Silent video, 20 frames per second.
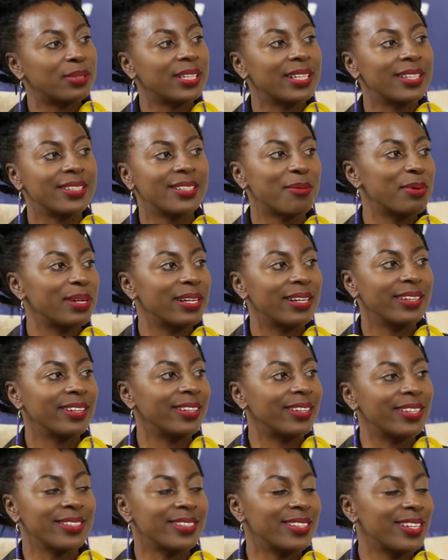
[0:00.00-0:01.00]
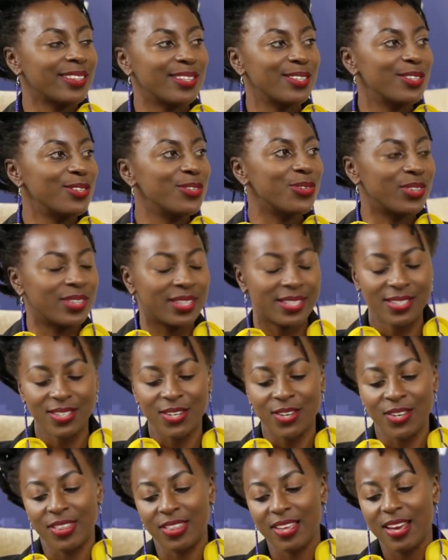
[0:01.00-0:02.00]
says there's nothing new on this
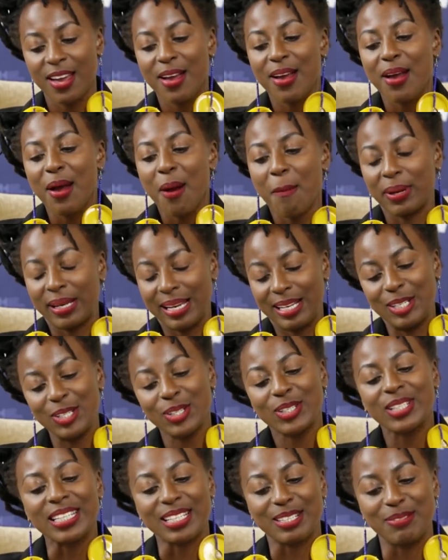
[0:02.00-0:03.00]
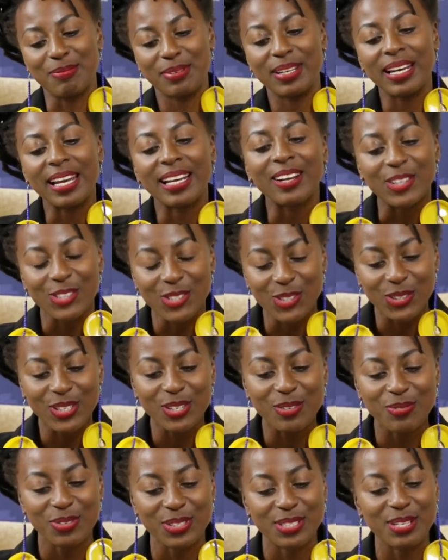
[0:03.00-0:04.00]
earth. Of course. But I looked at Mbira and I was
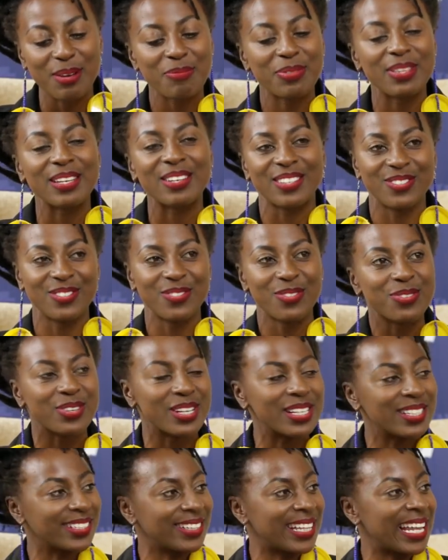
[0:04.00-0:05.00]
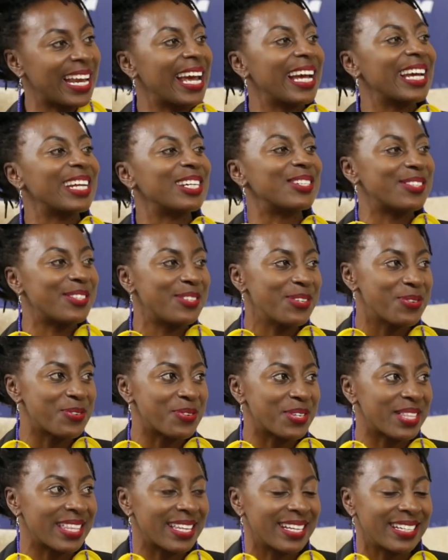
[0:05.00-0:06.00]
looking for something fresh that I can do
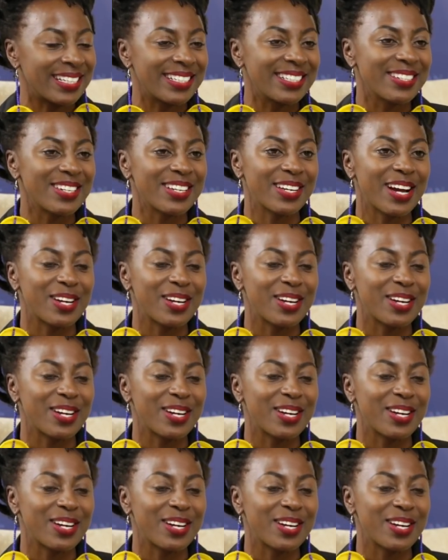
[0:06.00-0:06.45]
with it.